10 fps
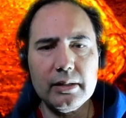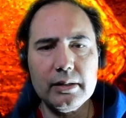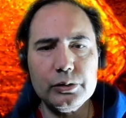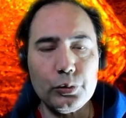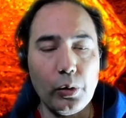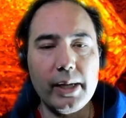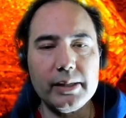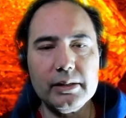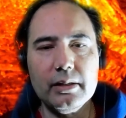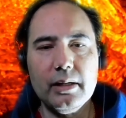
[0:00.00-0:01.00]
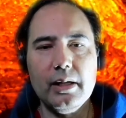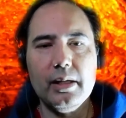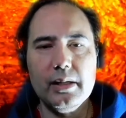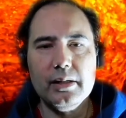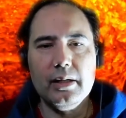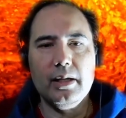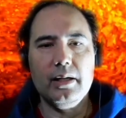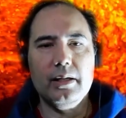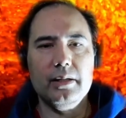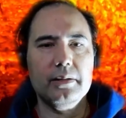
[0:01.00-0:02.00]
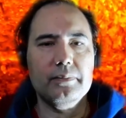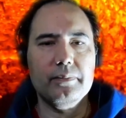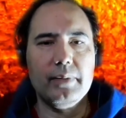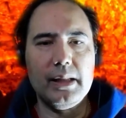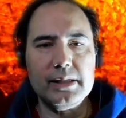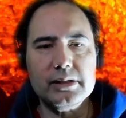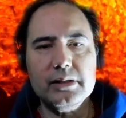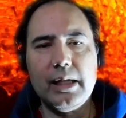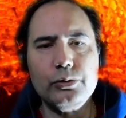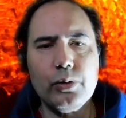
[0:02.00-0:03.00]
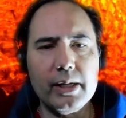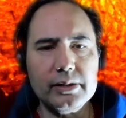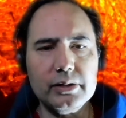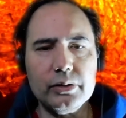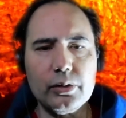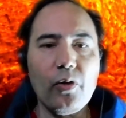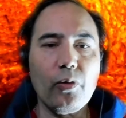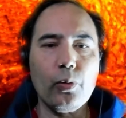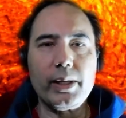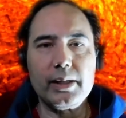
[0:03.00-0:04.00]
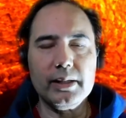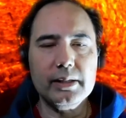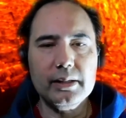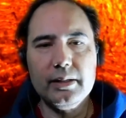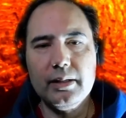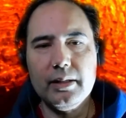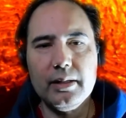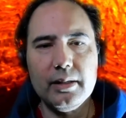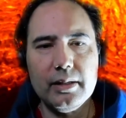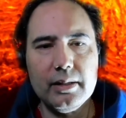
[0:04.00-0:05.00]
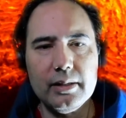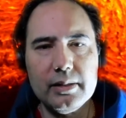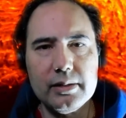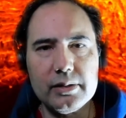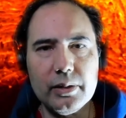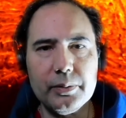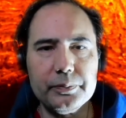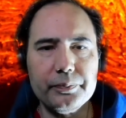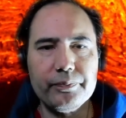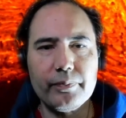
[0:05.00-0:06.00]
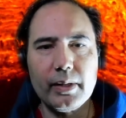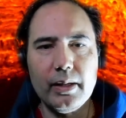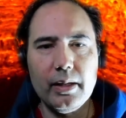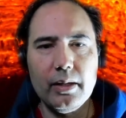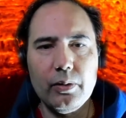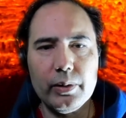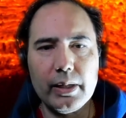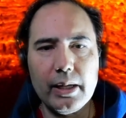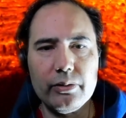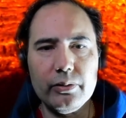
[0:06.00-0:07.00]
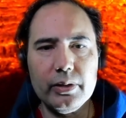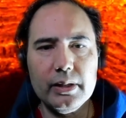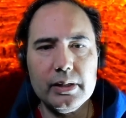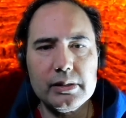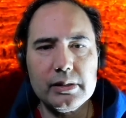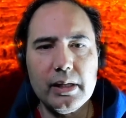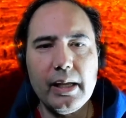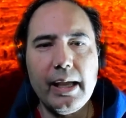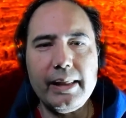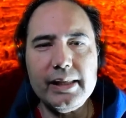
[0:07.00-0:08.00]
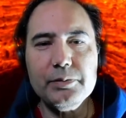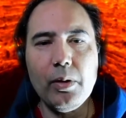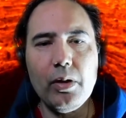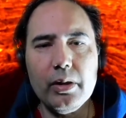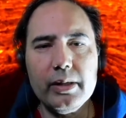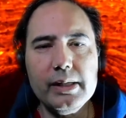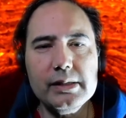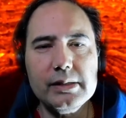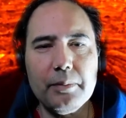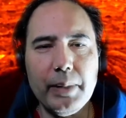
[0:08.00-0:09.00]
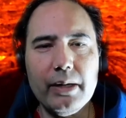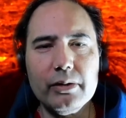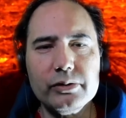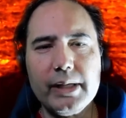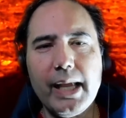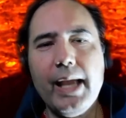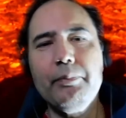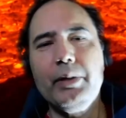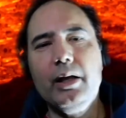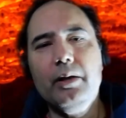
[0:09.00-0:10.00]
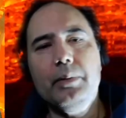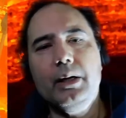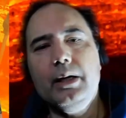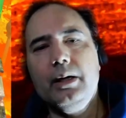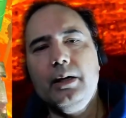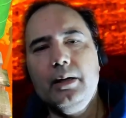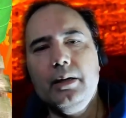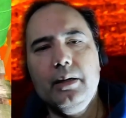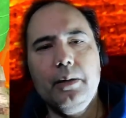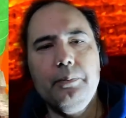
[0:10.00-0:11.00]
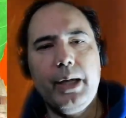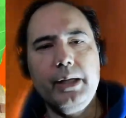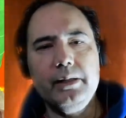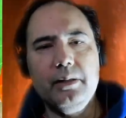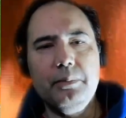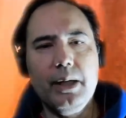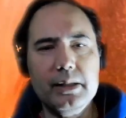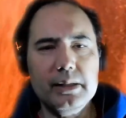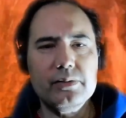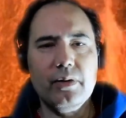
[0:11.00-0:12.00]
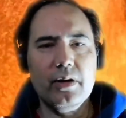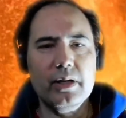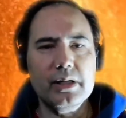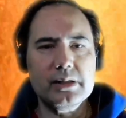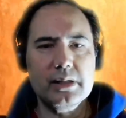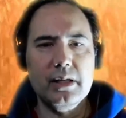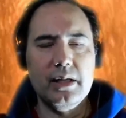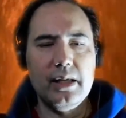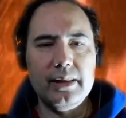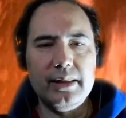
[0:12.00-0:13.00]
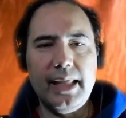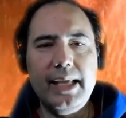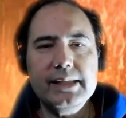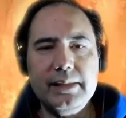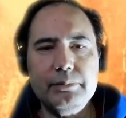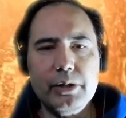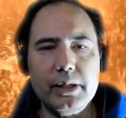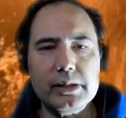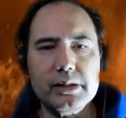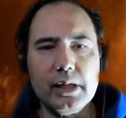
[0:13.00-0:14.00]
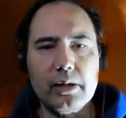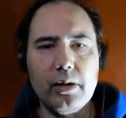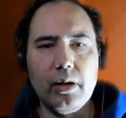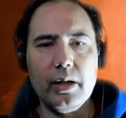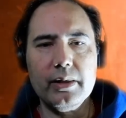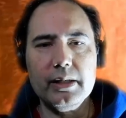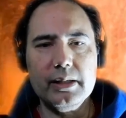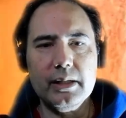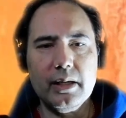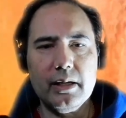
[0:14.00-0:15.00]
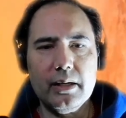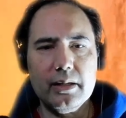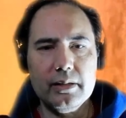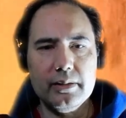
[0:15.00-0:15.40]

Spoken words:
trying, at least not trying to go quickly. So we got through this, and these barrels can become a pain in the butt as far as they seem to get stuck on the